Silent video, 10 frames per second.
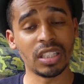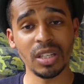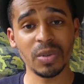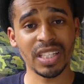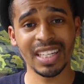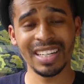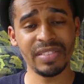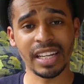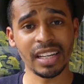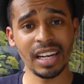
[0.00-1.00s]
Gee whiz, I didn't
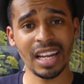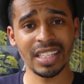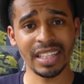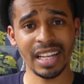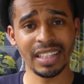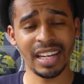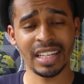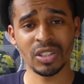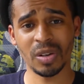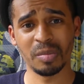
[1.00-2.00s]
even realize that until I
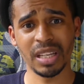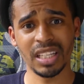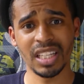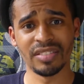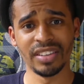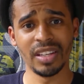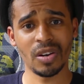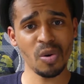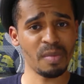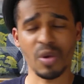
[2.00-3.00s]
started making this
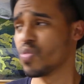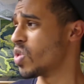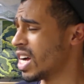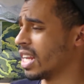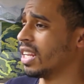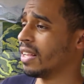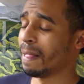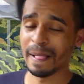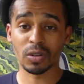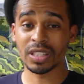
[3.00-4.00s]
video. Oh my word.
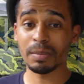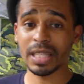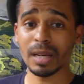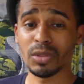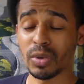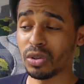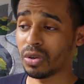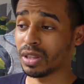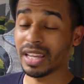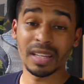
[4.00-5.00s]
Because sometimes when
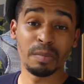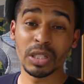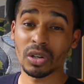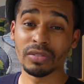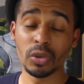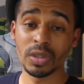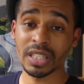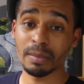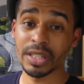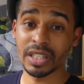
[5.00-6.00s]
you're taking a picture of two
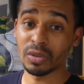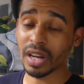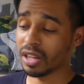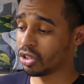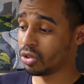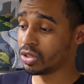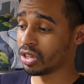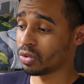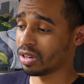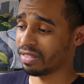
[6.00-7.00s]
subjects and you're trying to use
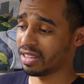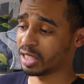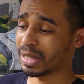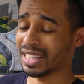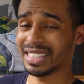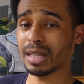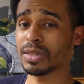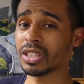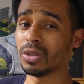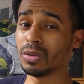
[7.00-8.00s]
the rule of thirds, but the
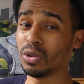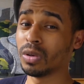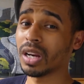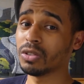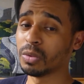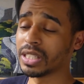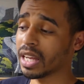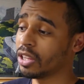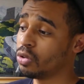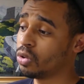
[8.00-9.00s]
subjects look too close to each
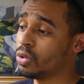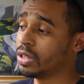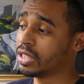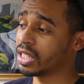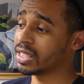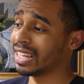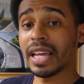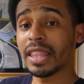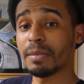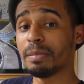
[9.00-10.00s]
other, you could just
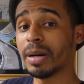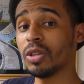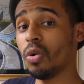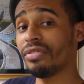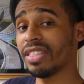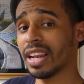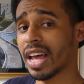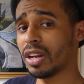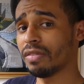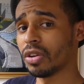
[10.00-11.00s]
take them a bit off the
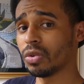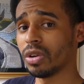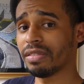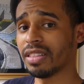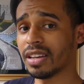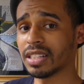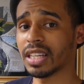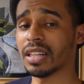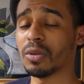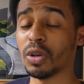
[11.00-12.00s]
line of the rule of thirds
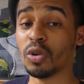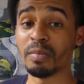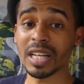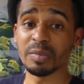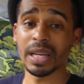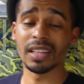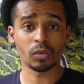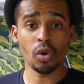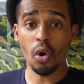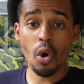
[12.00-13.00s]
and it will look much better.
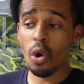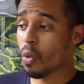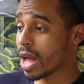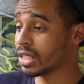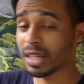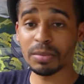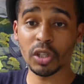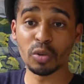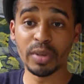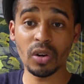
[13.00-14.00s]
Or one
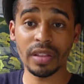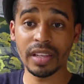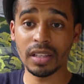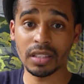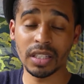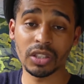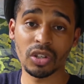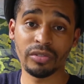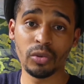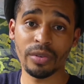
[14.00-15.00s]
subject could be on the intersection
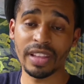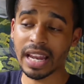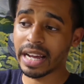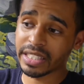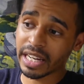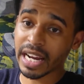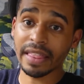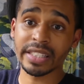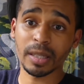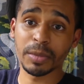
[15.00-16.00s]
of two of the lines and
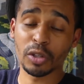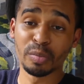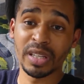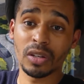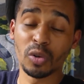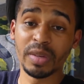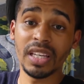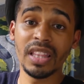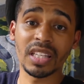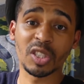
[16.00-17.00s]
another subject could
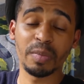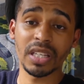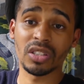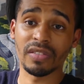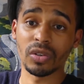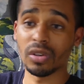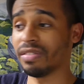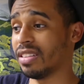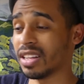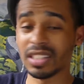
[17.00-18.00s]
be in the space of the rule
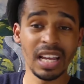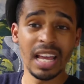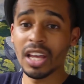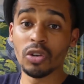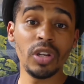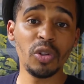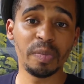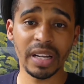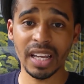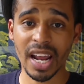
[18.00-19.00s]
of thirds. You need to
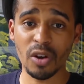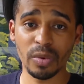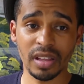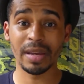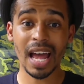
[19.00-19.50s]
play around with it.